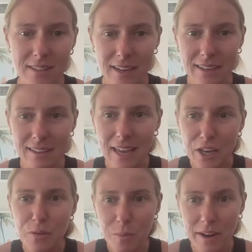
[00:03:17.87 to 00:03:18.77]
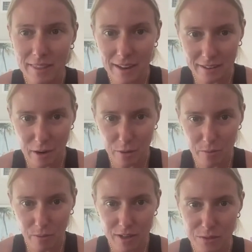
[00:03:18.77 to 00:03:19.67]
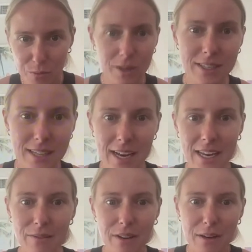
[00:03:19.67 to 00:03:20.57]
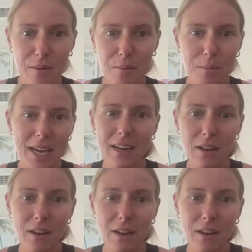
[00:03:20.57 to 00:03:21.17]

Like, can you break that down for us? What does that even mean?